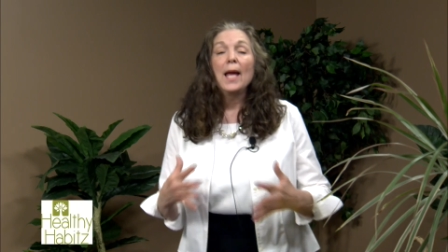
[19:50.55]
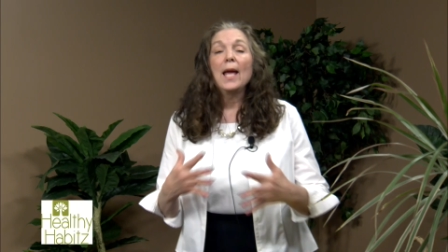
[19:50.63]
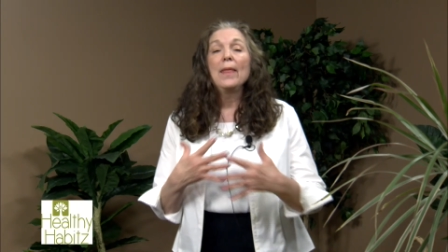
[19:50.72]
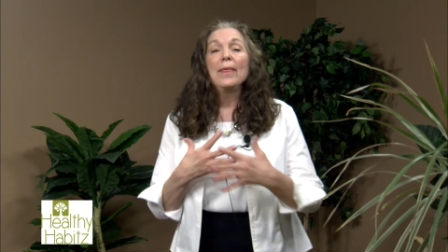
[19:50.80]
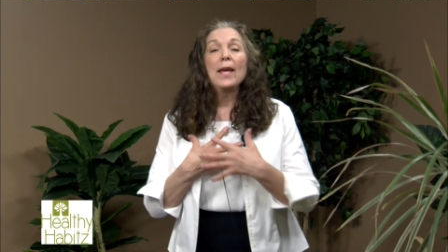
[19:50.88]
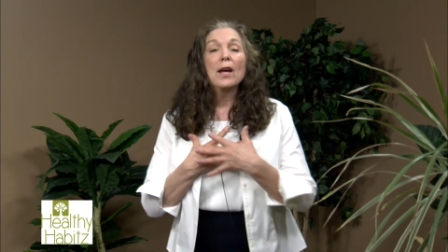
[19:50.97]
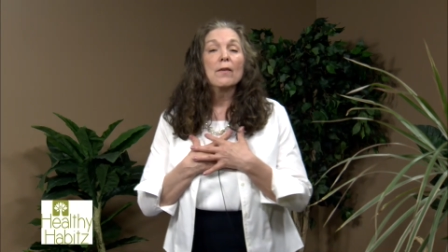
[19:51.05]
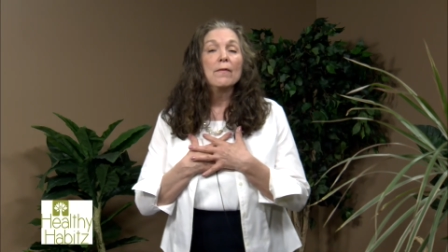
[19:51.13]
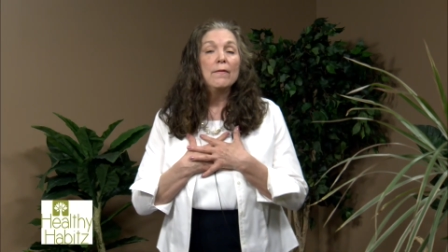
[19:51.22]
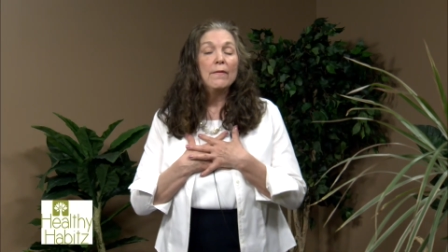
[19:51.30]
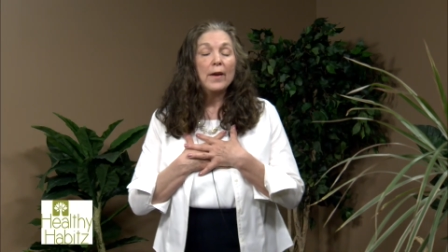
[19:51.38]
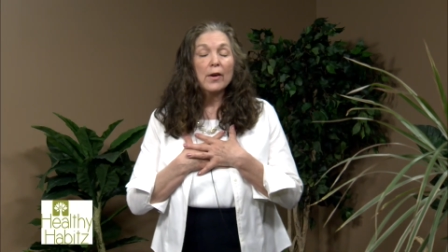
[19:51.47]
and they are
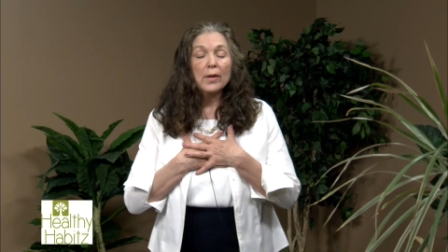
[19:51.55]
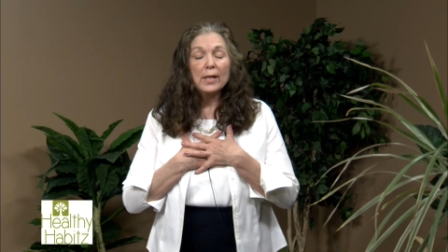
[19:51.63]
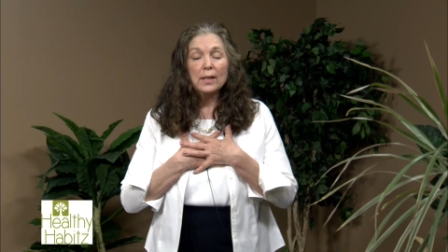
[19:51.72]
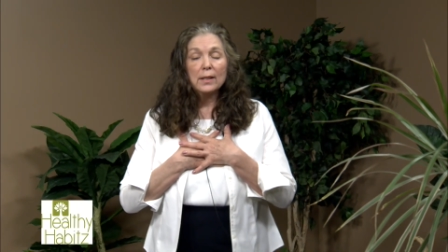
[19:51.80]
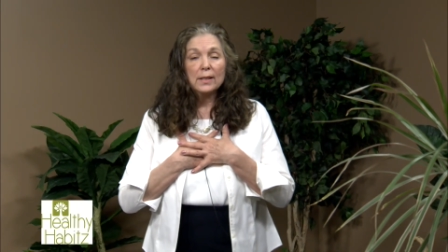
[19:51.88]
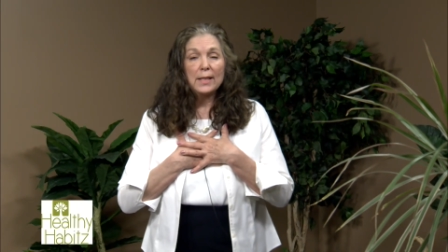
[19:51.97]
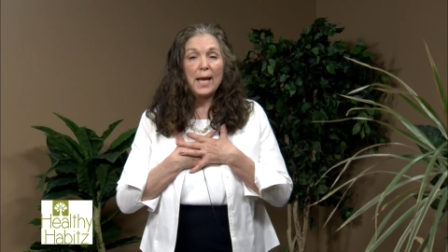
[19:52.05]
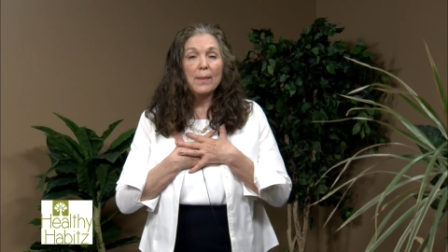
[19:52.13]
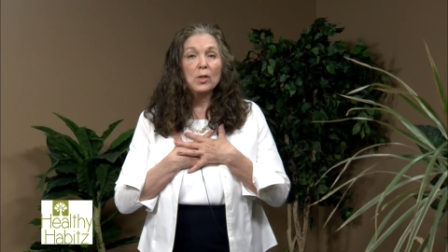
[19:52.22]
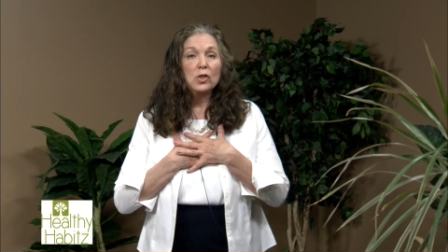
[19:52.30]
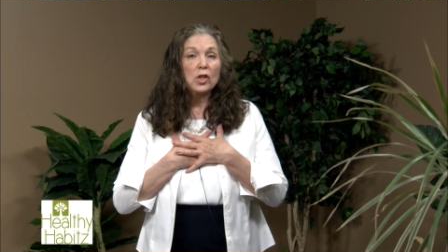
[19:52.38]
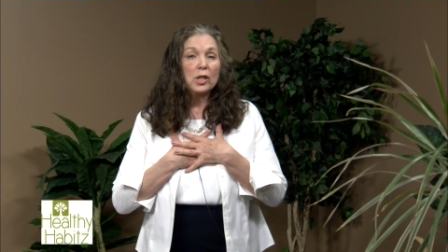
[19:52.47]
very
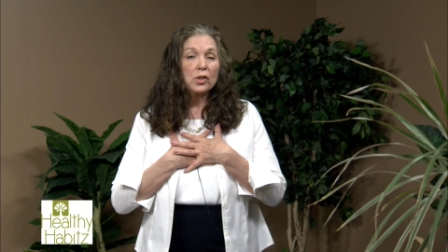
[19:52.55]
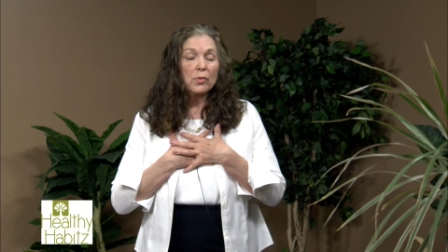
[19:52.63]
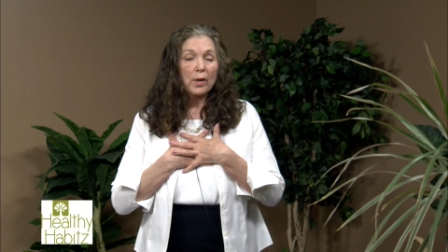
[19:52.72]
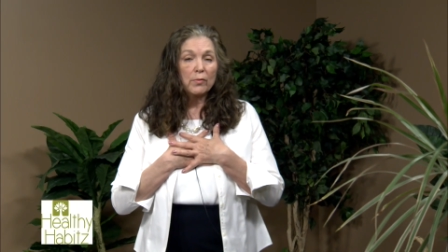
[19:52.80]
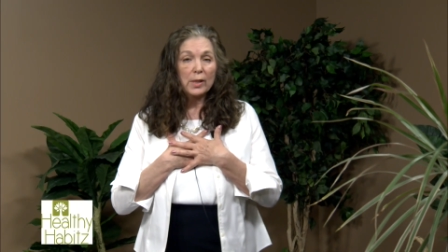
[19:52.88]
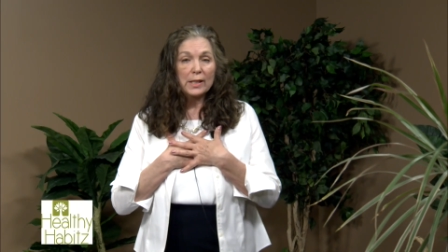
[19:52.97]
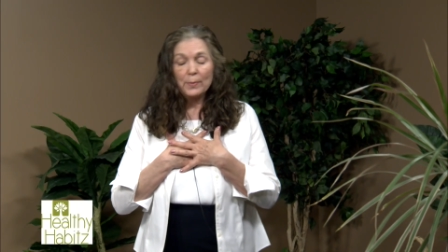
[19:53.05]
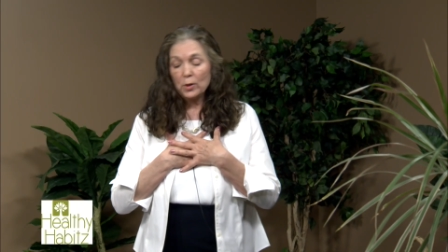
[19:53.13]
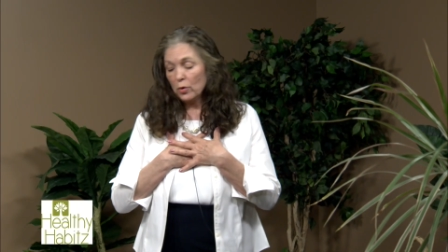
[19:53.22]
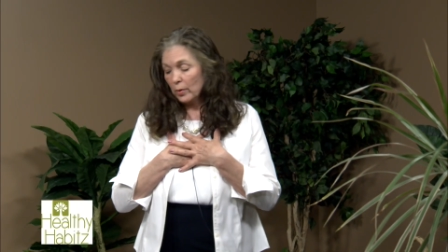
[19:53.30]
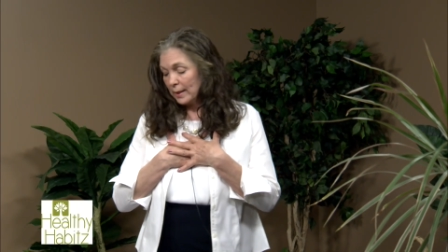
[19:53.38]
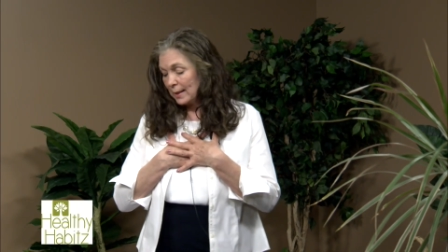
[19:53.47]
damaging to our
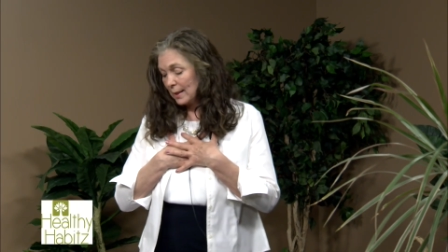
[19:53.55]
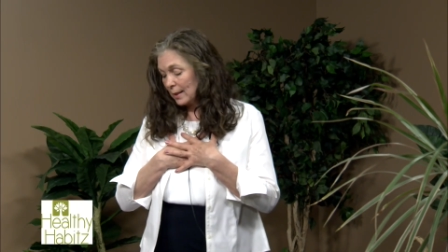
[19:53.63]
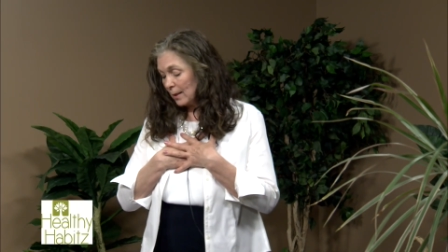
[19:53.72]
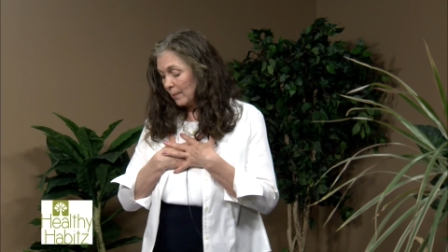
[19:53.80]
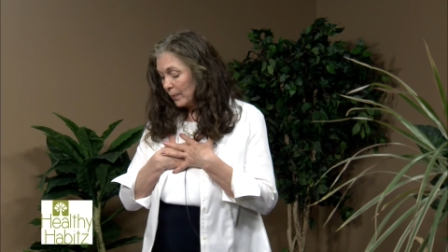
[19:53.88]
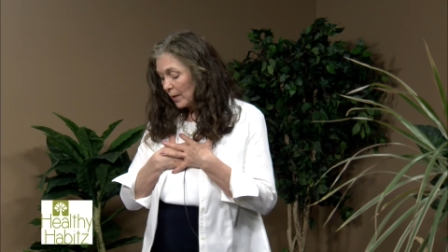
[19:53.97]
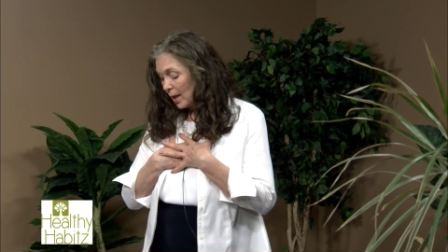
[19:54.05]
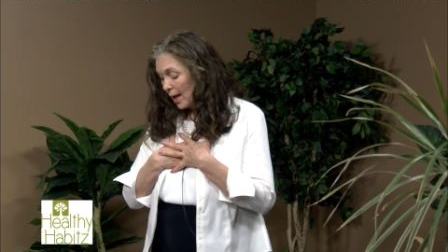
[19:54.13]
respiratory system.